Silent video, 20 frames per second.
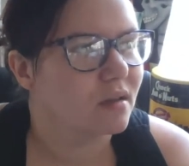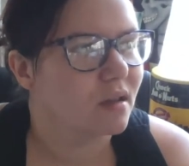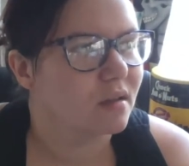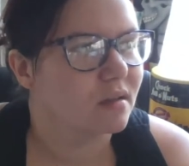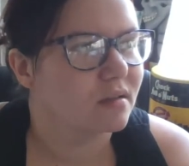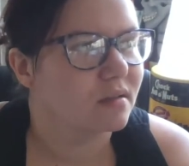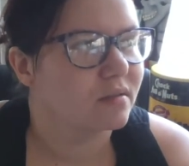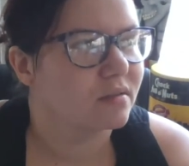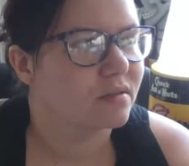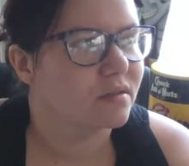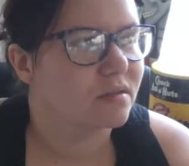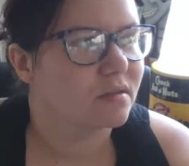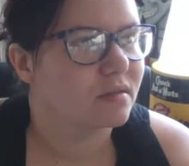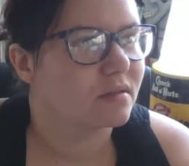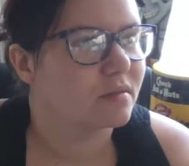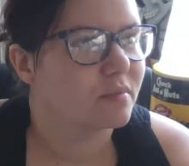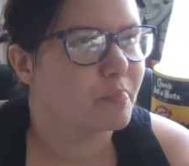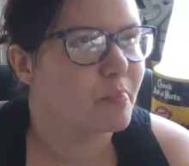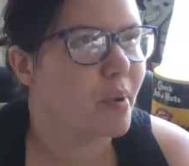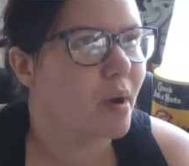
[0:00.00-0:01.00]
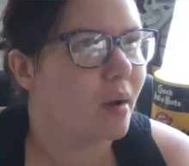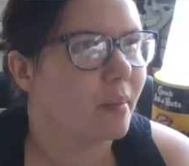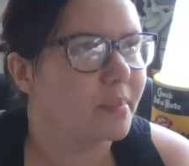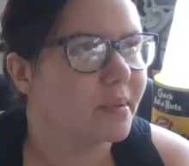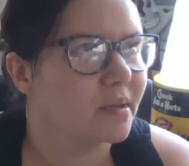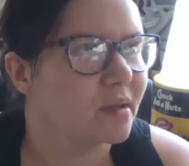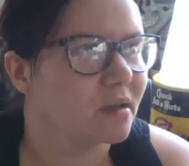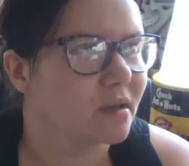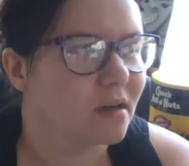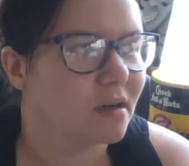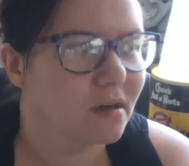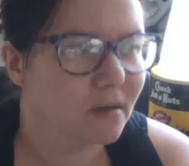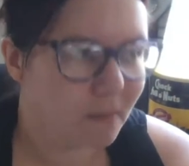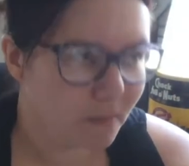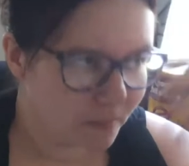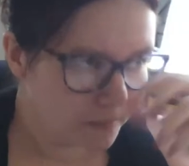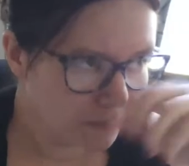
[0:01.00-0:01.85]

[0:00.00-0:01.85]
like popular?